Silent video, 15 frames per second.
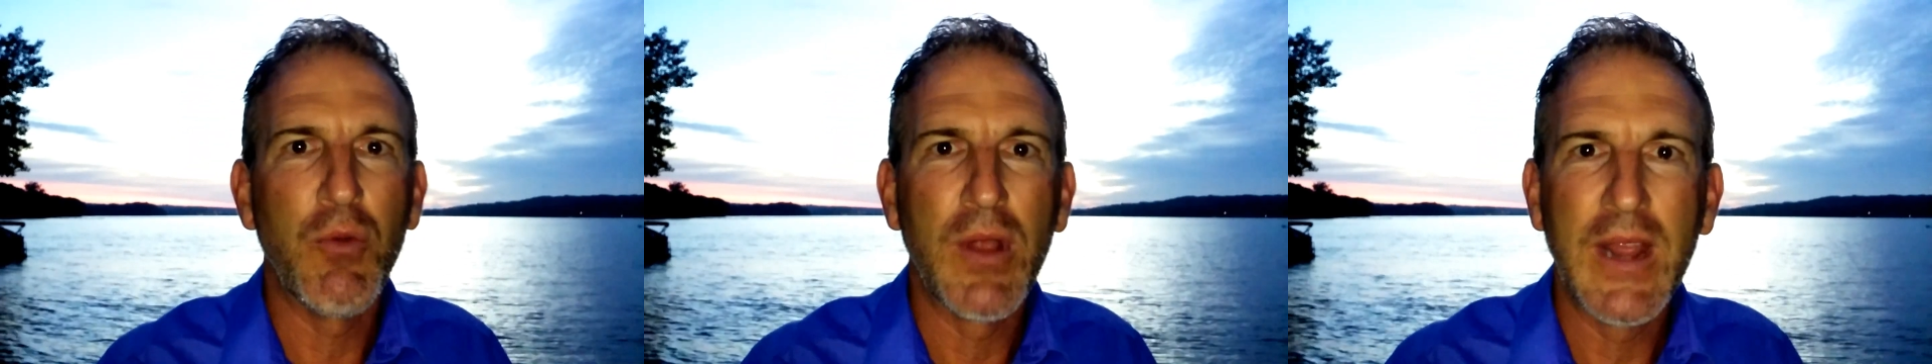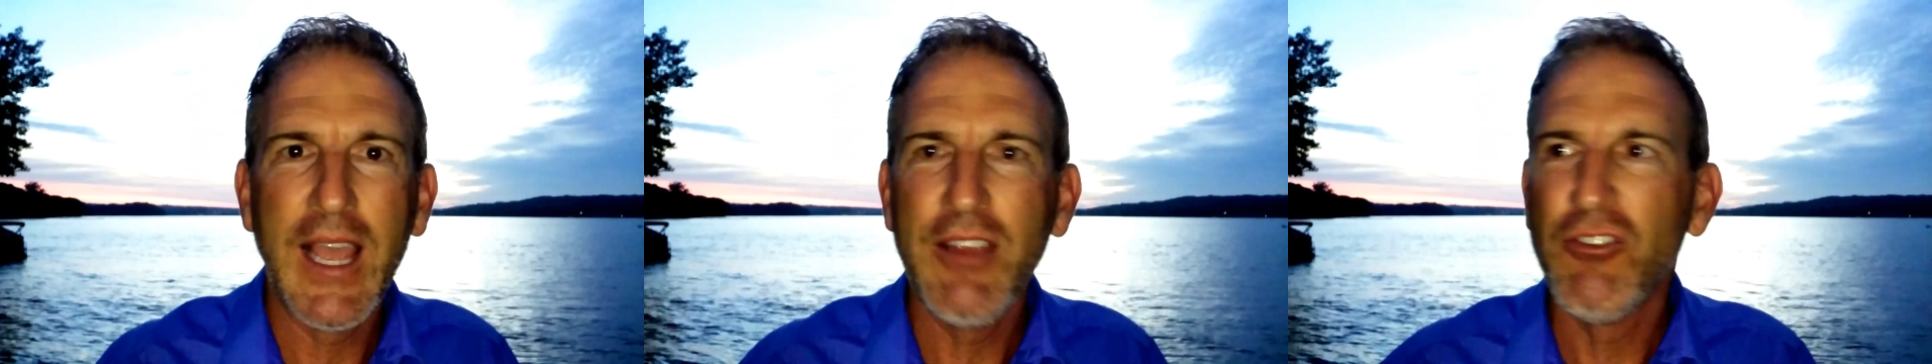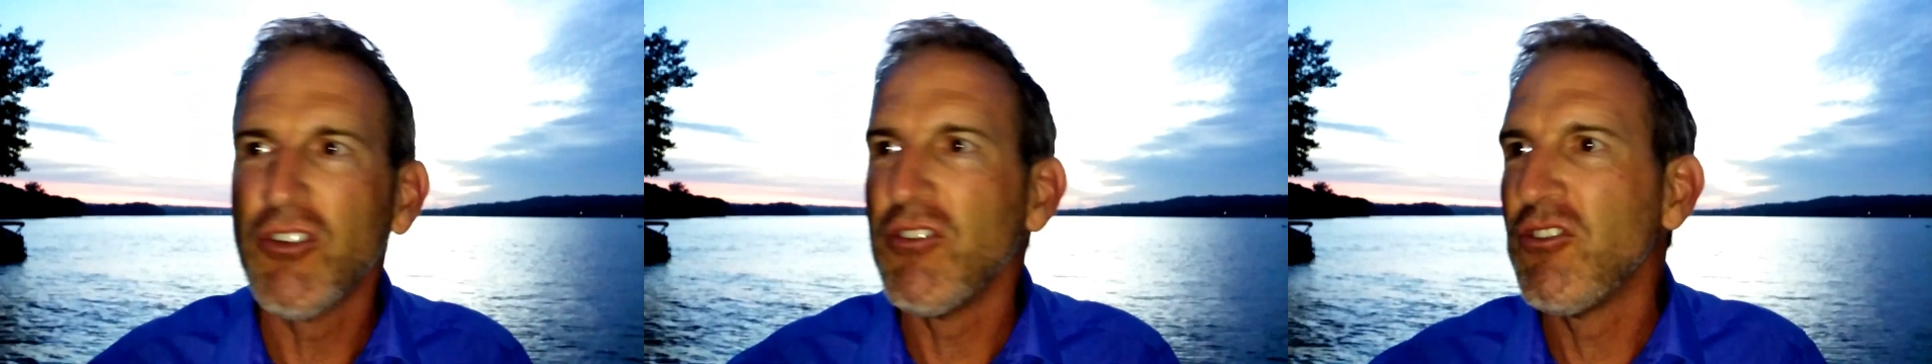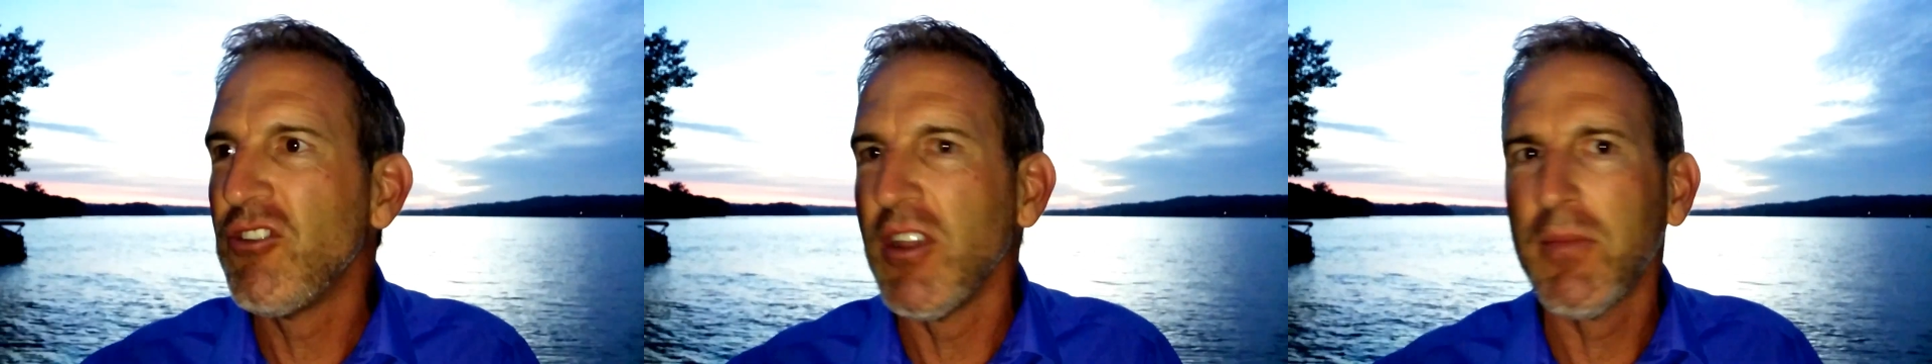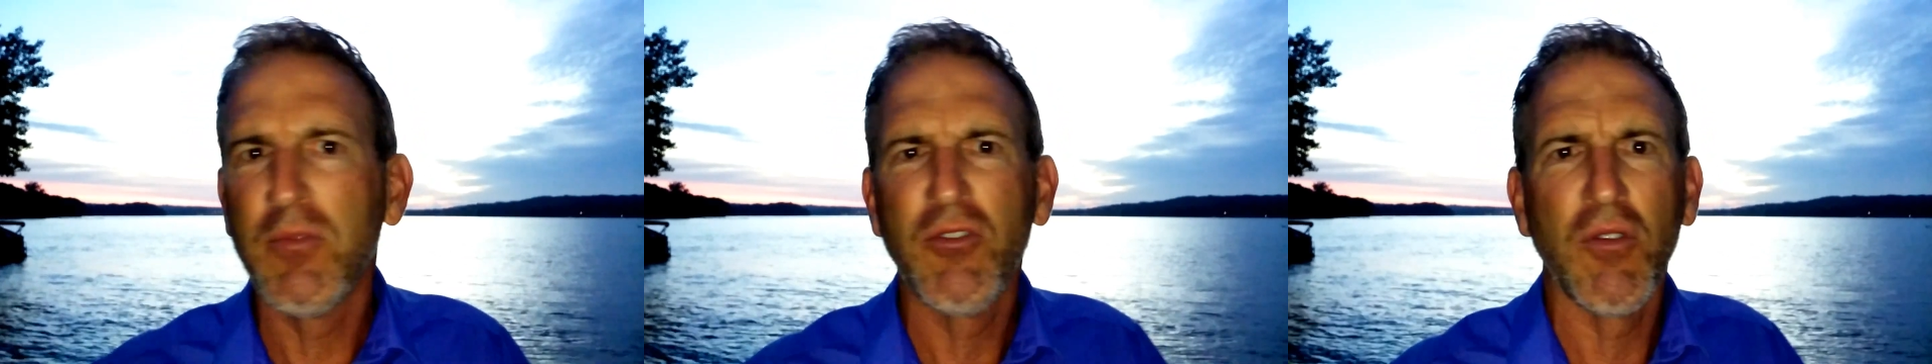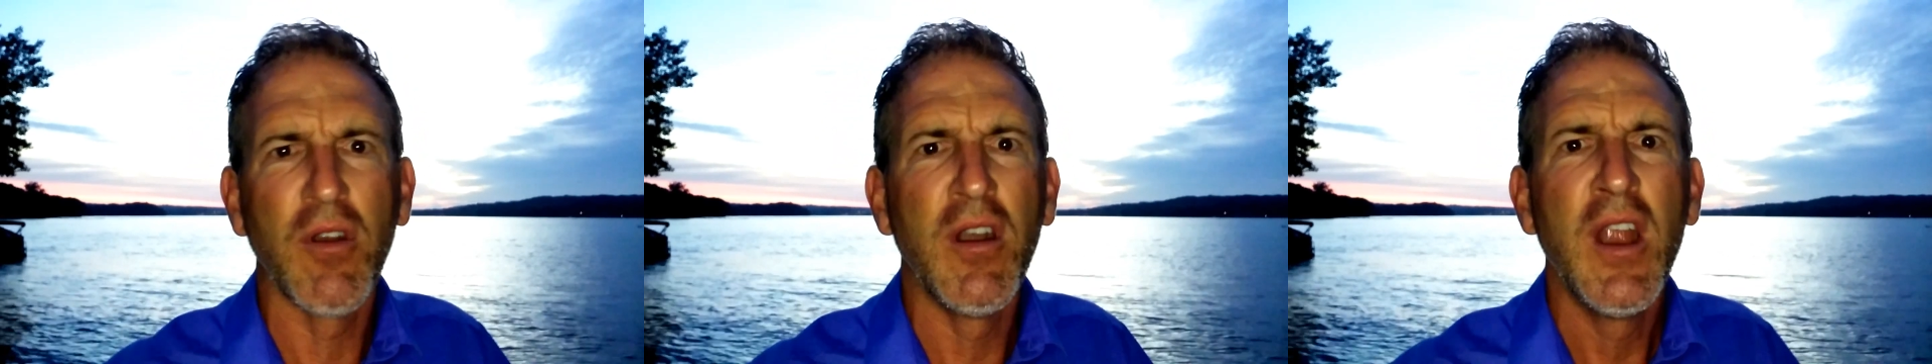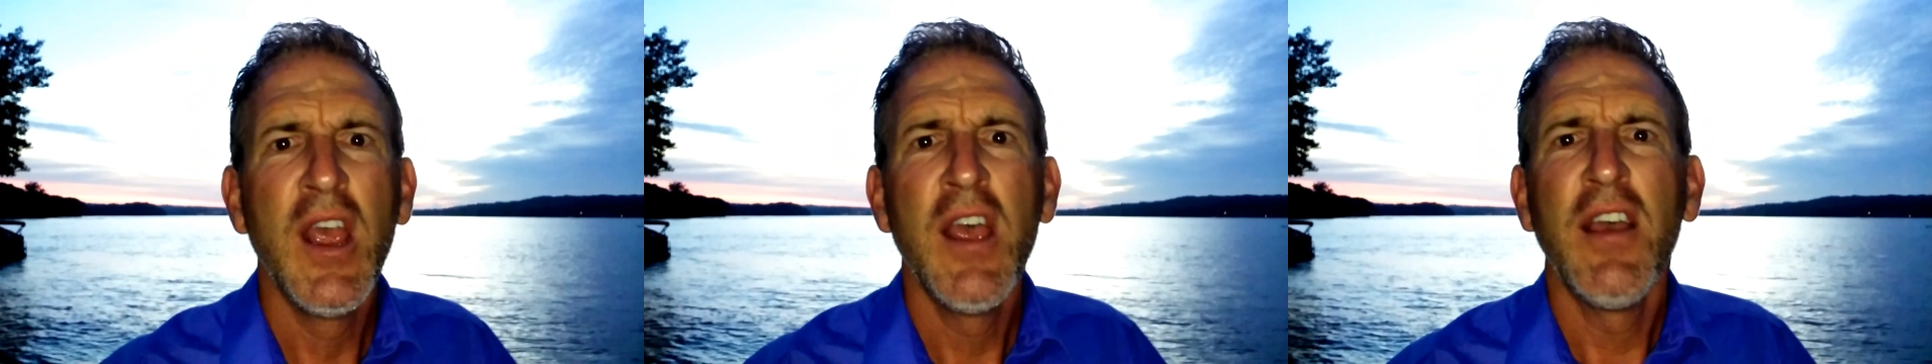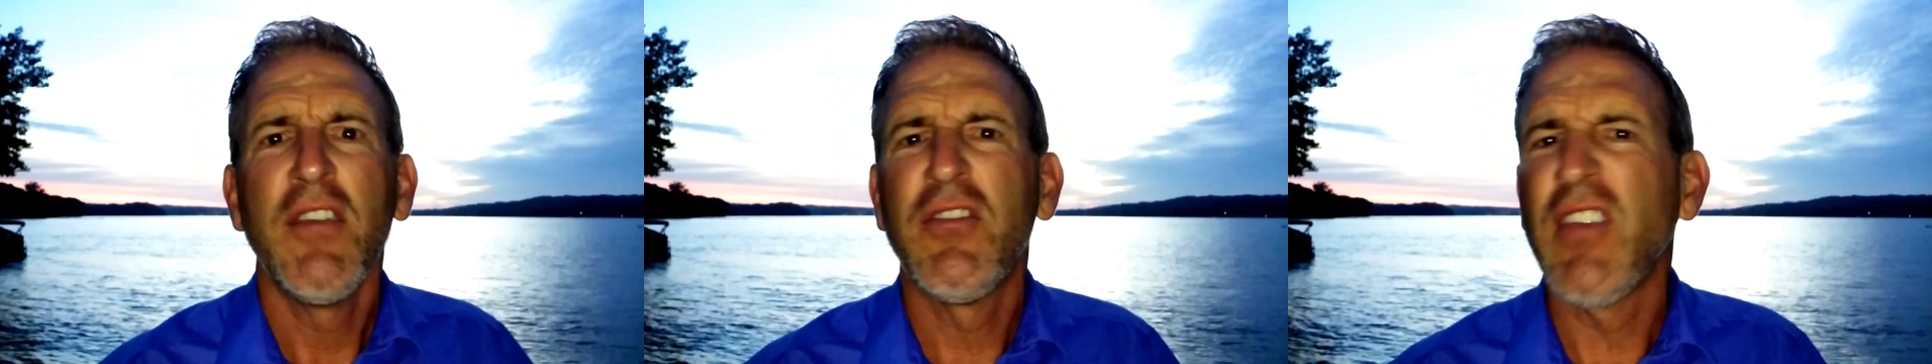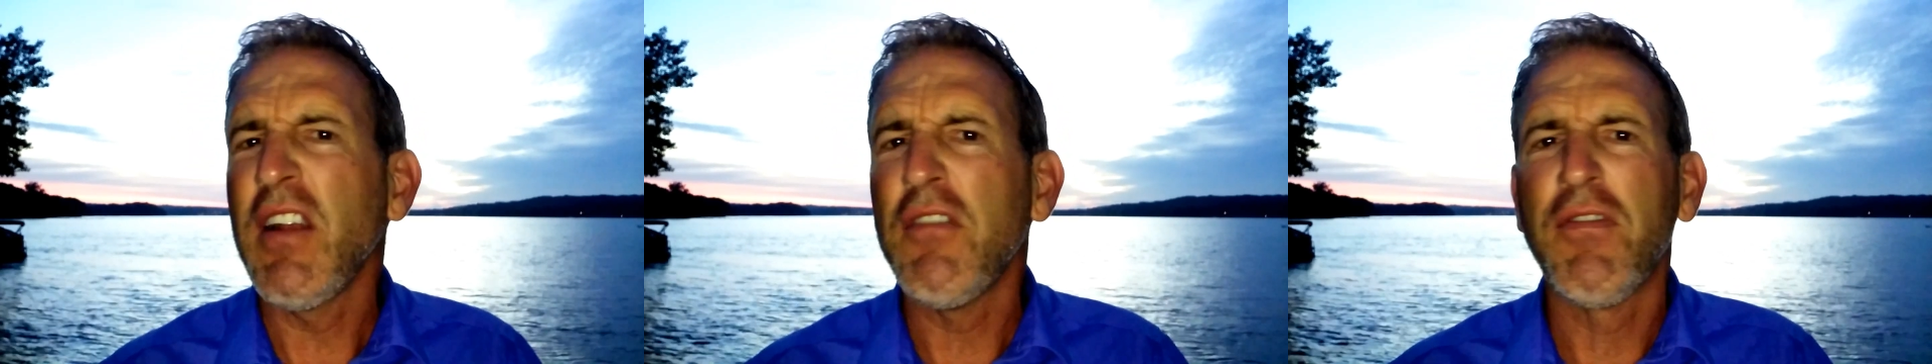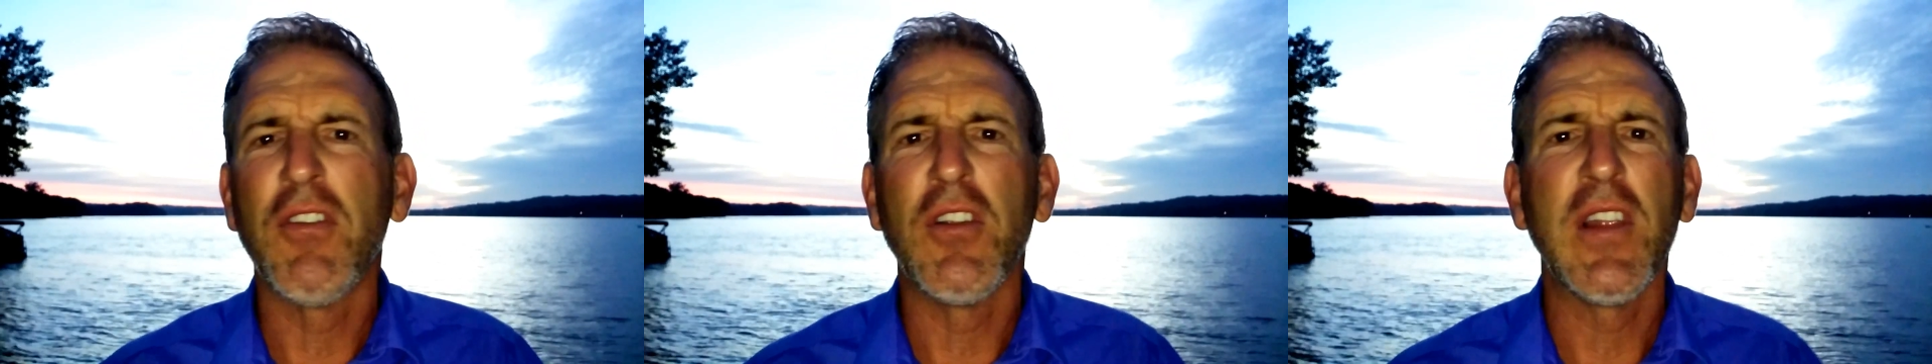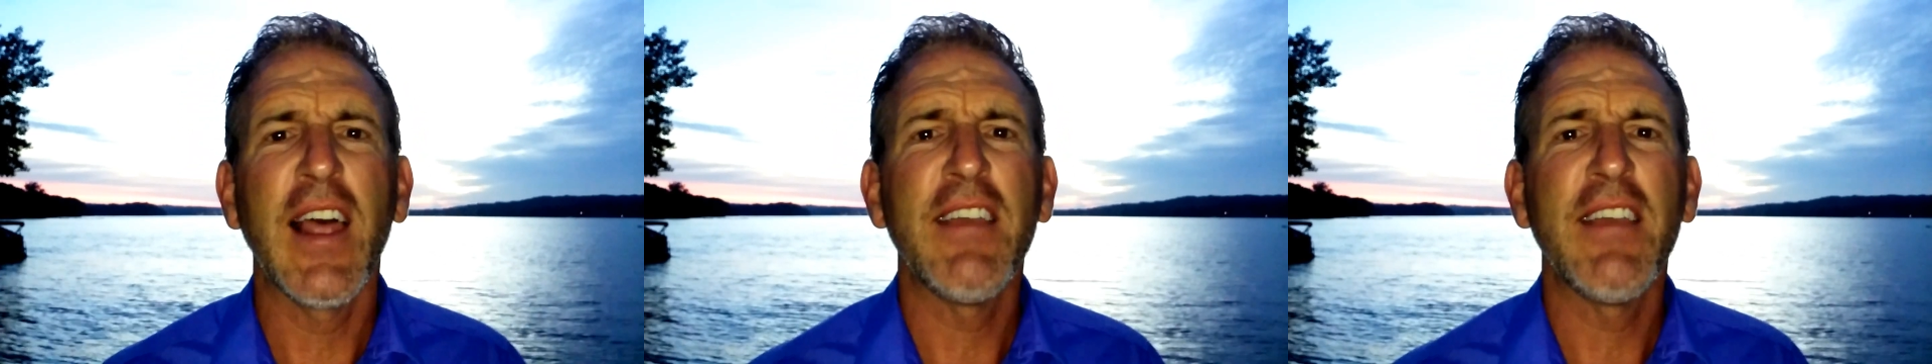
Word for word: relationships or settle for